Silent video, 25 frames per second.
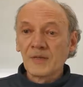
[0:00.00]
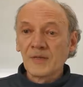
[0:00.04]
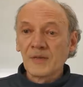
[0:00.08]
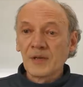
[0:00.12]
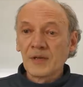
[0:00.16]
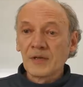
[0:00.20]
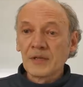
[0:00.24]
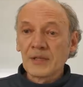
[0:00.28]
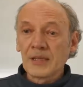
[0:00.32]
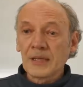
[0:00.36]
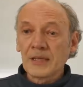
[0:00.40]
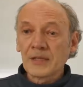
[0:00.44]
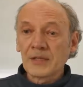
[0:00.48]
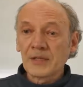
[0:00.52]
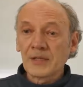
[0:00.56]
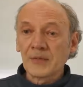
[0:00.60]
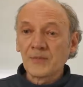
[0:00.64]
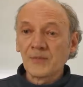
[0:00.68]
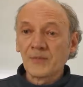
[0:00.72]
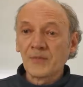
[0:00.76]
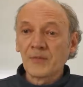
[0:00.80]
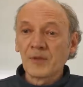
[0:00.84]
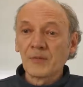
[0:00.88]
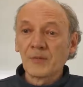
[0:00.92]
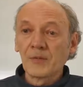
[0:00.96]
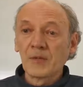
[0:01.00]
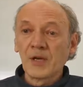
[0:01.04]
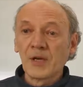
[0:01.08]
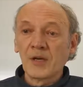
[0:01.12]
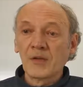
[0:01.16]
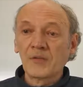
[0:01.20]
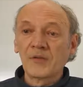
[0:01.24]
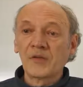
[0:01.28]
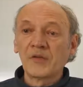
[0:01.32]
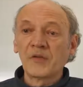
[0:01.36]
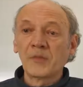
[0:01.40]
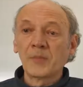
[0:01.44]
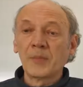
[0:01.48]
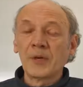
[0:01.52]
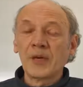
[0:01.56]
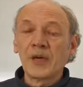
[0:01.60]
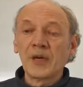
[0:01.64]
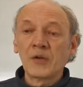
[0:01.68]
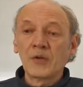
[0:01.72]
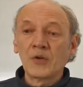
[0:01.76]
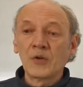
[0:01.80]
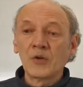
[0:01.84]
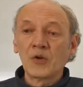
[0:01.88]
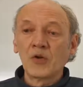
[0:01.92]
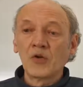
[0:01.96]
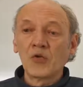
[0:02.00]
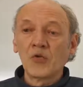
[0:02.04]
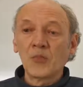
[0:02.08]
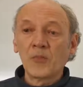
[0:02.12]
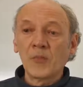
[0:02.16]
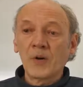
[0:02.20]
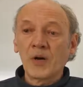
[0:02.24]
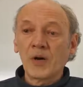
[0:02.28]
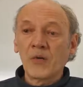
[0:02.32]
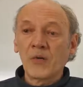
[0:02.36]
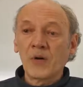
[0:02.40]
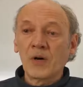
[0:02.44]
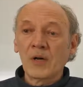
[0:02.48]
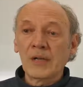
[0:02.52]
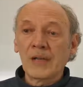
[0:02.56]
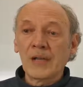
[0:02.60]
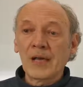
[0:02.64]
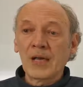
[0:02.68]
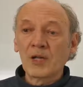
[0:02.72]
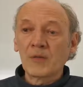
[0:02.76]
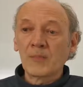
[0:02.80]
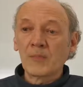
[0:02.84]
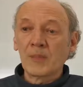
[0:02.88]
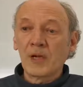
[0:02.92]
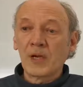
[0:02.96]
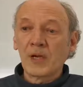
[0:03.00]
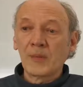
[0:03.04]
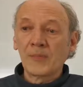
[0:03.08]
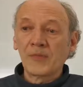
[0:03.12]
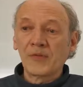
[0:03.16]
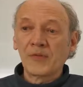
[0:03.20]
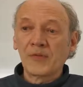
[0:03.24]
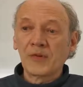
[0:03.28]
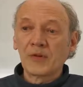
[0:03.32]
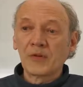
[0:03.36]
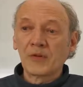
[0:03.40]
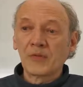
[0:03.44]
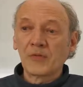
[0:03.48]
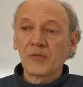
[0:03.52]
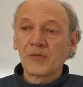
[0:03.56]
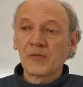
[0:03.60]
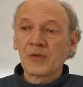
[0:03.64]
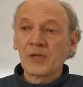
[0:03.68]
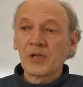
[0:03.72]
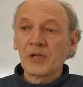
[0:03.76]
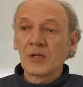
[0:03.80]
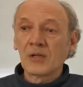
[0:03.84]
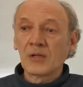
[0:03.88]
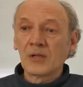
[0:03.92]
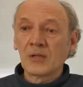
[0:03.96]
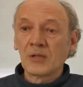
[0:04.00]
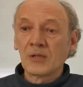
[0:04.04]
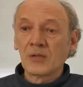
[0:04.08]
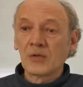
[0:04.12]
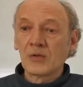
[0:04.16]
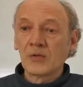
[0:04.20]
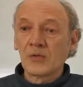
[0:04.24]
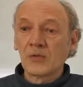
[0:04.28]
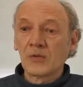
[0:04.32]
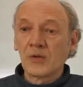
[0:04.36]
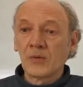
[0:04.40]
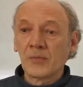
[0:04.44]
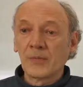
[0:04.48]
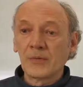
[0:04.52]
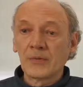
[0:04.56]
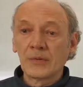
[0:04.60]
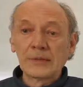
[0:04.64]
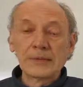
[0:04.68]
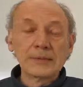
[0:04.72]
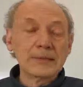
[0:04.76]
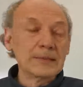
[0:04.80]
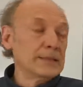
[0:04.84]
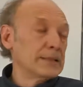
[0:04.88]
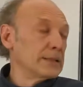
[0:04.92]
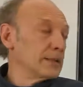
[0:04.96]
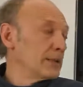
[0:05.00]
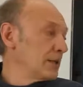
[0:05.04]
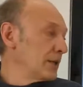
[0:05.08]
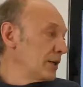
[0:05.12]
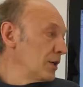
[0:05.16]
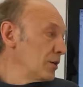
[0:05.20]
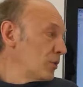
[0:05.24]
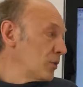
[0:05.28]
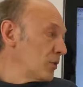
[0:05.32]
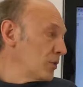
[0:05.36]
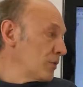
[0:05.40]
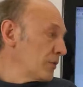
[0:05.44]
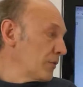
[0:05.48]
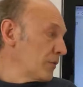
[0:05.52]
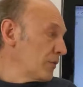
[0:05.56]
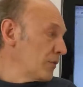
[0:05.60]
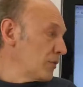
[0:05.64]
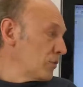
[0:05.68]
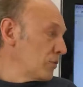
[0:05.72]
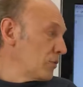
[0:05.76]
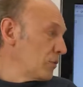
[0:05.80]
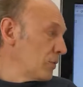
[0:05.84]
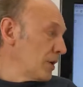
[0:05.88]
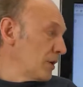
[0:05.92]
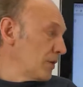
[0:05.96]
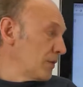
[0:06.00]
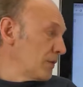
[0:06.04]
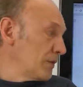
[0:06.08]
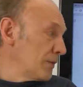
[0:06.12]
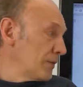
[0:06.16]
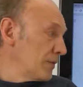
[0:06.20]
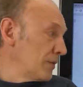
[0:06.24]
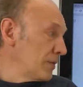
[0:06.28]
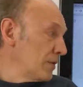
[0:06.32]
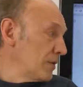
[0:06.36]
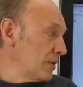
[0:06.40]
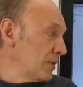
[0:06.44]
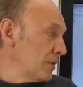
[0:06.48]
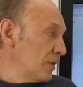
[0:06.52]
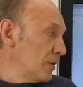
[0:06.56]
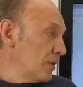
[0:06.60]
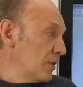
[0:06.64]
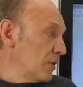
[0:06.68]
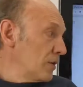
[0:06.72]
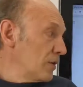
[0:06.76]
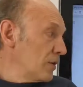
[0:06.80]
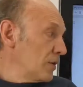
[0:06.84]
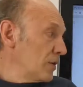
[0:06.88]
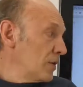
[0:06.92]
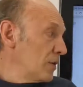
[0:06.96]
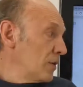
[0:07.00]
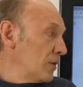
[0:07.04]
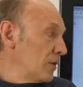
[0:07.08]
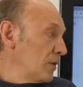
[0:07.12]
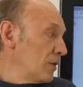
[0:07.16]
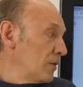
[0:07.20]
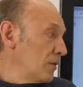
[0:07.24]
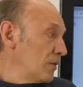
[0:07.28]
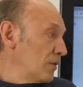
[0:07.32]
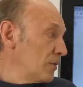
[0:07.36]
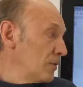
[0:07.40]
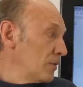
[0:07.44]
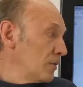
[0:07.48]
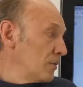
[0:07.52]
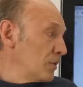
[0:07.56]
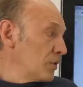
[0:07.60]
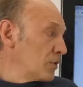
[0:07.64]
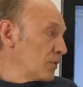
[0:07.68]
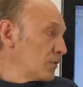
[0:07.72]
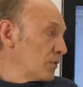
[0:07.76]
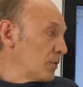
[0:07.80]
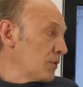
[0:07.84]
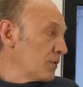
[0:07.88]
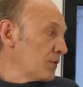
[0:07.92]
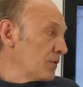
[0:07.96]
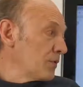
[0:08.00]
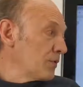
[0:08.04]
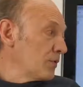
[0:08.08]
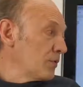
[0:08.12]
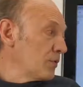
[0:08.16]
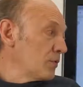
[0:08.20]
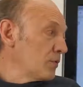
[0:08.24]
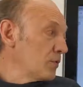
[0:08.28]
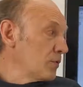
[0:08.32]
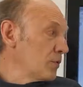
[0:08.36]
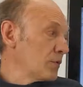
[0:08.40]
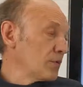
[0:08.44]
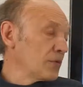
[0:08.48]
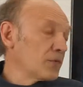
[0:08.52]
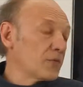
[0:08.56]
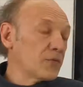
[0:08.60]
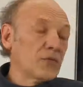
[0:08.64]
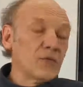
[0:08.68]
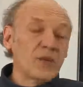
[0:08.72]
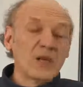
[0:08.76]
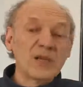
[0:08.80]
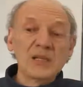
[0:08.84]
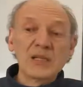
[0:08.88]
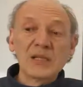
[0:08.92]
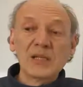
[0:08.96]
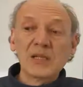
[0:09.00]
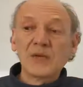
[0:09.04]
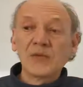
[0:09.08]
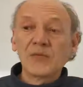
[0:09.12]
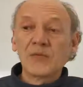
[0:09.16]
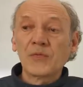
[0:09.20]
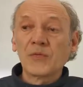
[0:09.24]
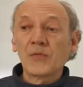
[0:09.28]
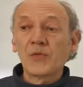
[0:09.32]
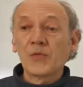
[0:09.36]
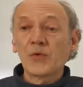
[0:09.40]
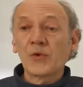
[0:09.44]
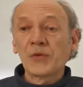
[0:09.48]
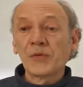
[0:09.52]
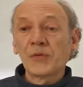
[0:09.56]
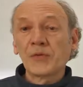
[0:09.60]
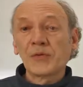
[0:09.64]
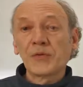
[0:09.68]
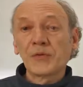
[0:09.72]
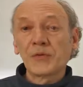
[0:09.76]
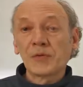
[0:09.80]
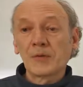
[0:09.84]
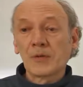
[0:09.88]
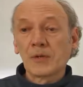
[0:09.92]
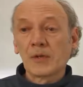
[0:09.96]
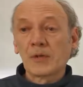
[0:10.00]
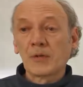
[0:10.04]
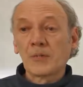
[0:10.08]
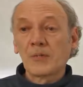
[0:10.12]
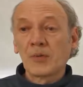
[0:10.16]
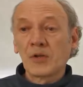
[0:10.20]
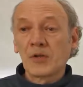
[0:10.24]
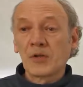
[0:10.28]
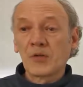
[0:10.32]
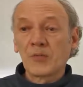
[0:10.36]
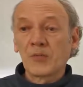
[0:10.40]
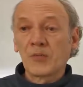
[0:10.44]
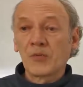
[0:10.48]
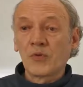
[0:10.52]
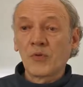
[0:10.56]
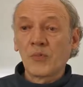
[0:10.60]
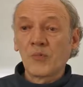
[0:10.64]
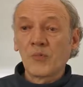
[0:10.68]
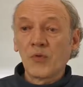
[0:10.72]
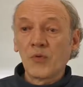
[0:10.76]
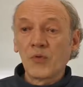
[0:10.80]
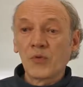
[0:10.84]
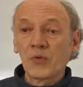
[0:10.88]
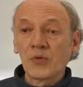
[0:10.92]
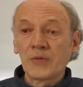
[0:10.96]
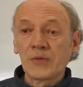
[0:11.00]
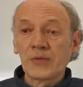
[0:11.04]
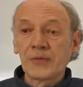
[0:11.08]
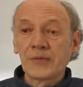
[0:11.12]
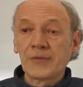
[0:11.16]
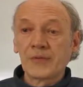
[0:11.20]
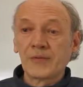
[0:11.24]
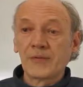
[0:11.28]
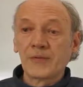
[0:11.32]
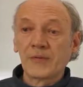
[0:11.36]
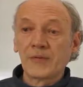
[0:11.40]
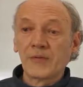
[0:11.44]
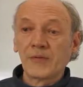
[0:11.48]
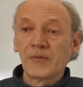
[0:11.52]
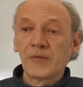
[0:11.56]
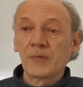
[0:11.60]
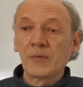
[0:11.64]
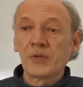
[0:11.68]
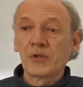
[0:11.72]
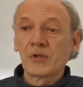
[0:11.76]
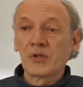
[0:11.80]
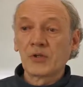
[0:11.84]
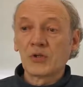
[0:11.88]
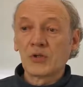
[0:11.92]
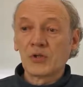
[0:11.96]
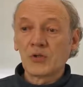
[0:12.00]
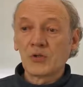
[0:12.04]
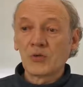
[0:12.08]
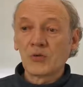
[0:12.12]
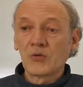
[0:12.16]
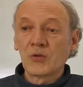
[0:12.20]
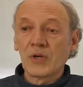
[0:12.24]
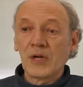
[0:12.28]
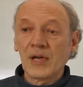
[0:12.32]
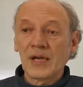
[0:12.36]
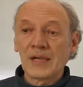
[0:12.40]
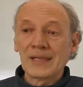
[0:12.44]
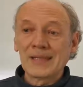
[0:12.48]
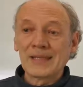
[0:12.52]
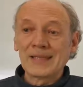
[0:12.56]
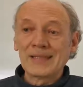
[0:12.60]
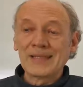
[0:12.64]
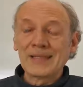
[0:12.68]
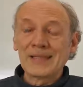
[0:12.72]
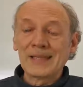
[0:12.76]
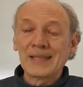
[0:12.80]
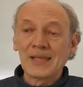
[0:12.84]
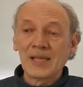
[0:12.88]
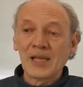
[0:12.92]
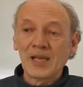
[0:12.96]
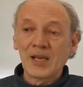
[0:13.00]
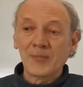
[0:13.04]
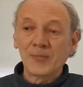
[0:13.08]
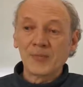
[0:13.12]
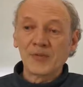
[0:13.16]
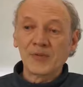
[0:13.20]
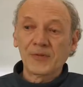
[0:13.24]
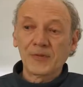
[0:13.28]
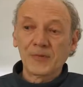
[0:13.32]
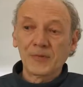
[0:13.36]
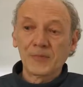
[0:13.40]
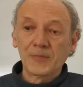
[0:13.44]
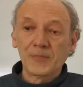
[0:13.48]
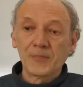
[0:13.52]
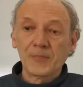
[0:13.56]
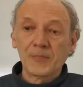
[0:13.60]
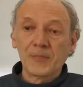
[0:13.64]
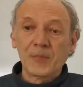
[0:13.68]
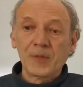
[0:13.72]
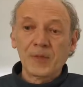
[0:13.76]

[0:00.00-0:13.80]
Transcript: Then later we had this ban on low power light bulbs in Australia and Europe and also the US, which was not strictly enforced, but it promoted the switch to LED lamps.